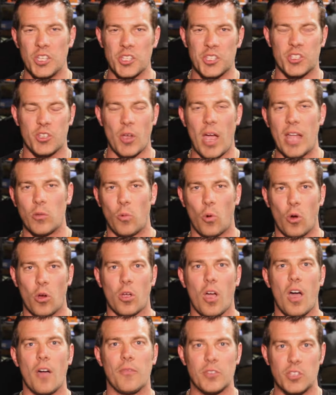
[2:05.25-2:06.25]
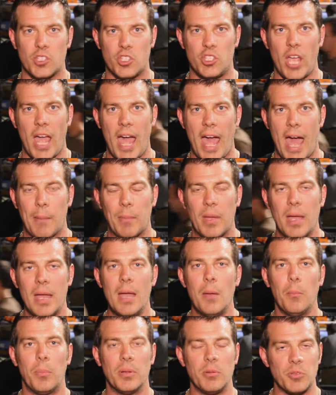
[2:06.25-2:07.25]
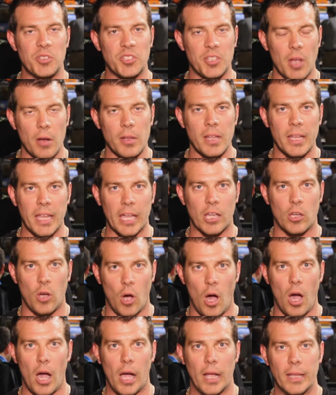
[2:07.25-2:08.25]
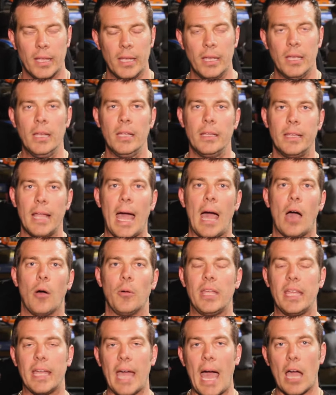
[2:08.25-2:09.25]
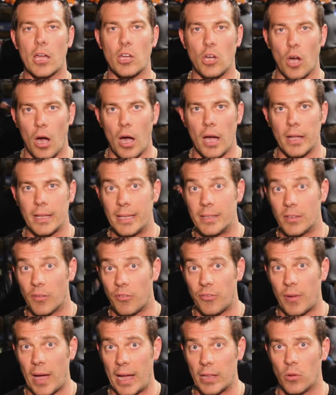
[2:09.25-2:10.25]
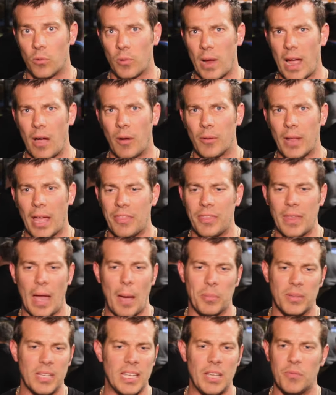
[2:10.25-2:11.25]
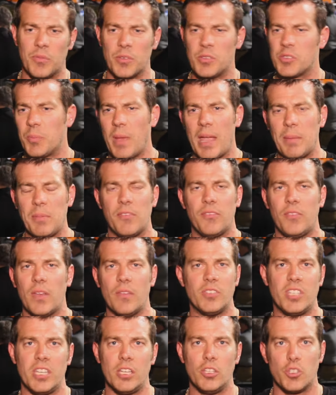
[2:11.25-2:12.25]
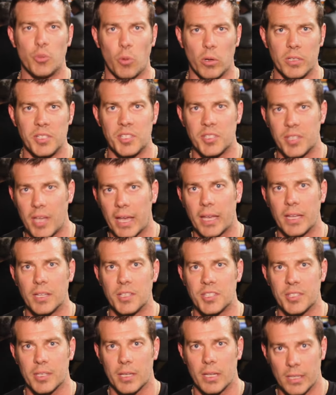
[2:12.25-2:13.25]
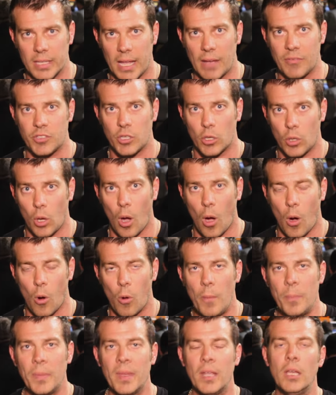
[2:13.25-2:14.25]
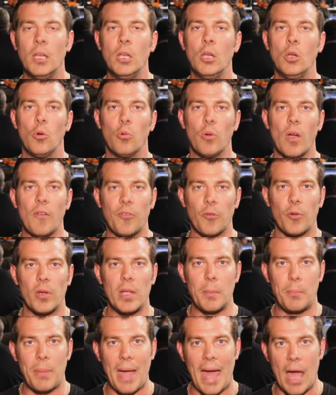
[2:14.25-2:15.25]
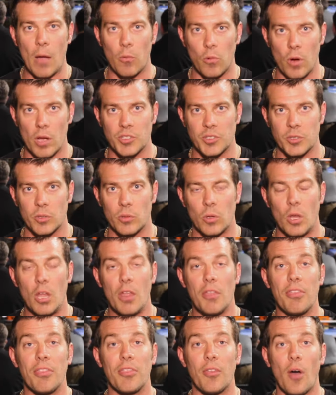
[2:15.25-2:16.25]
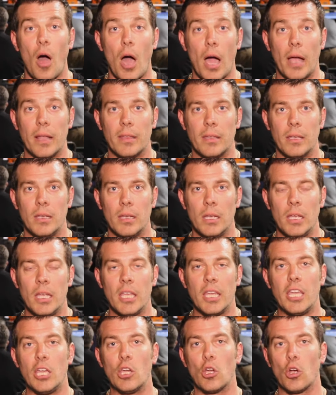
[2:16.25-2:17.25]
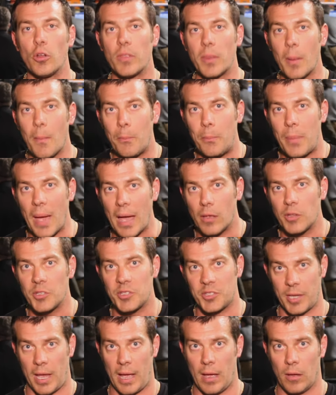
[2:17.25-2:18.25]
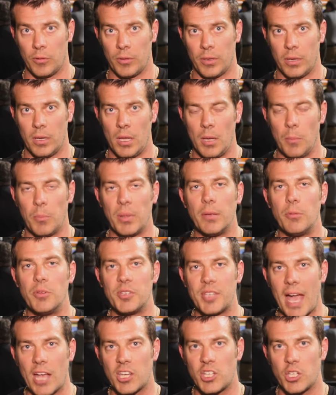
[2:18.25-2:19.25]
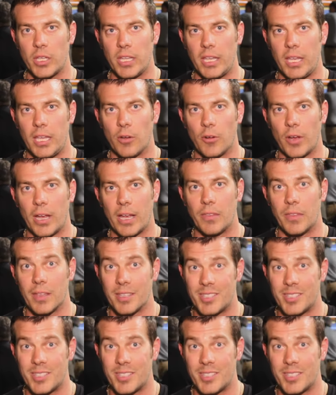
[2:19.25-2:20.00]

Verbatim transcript: and just tried to work off his jab, but he was starting to get caught. Now, he got caught in the final round. I believe it was maybe 15, 20 seconds left to go. Referee Pat Russell thought he heard the bell sound, but he was actually hearing